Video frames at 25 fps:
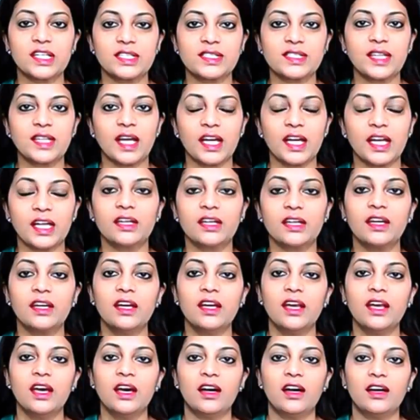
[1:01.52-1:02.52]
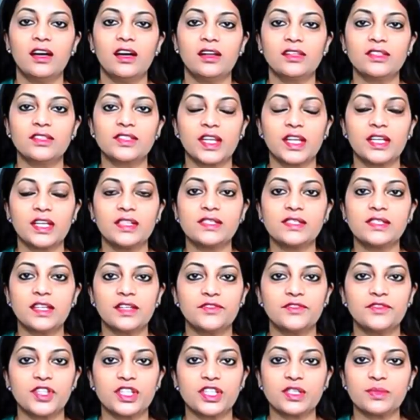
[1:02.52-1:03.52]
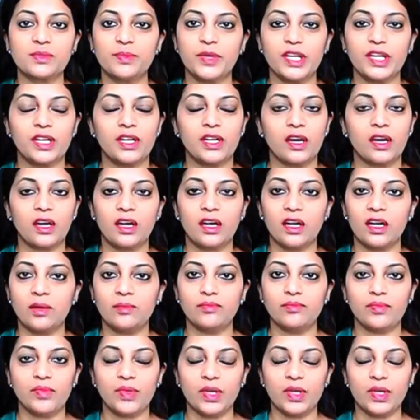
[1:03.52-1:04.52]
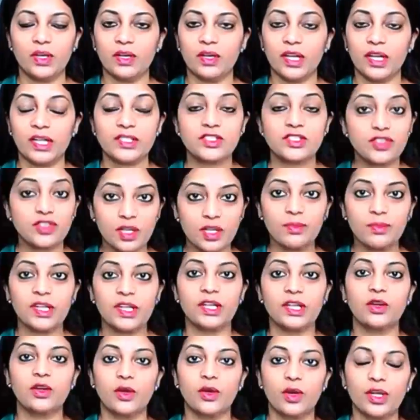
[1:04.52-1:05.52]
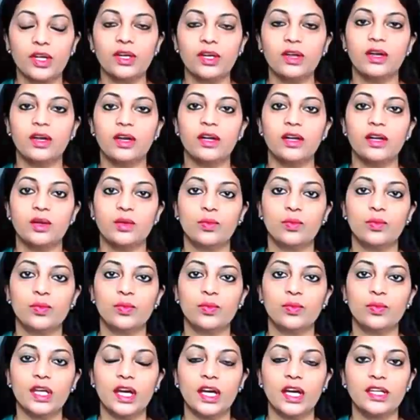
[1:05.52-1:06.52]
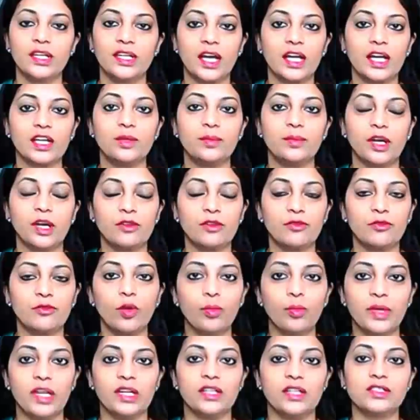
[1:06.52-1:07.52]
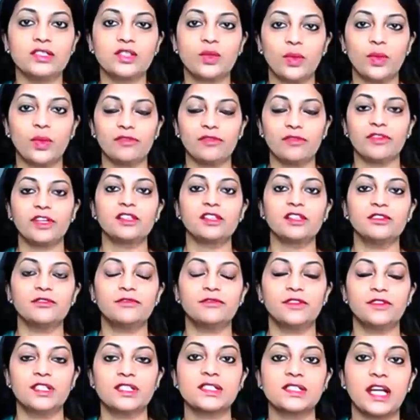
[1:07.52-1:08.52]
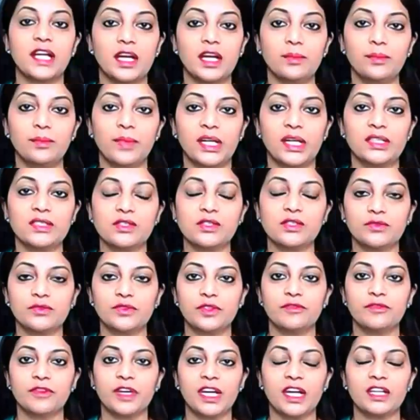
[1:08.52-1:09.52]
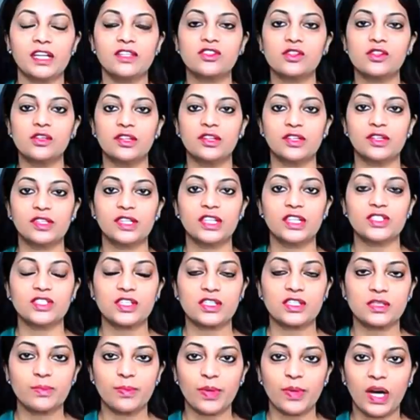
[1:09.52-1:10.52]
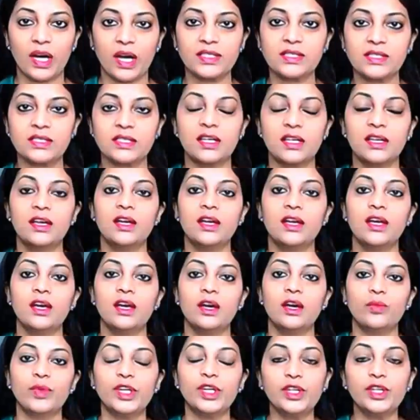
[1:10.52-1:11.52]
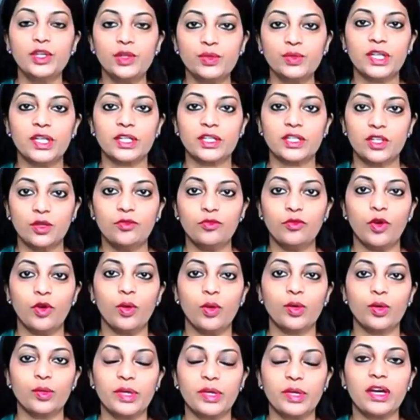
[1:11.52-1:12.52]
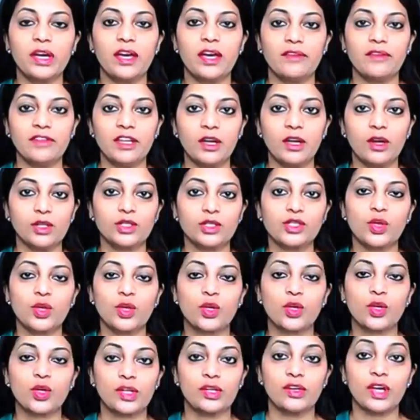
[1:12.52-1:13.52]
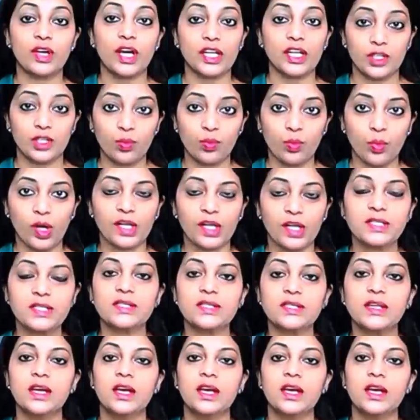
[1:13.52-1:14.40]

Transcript: side, sales have just been extremely good. We had done about 4 million square feet in the first 9 months of the financial year that just passed. We knew that Q4 would be a heavy launch quarter, and it was.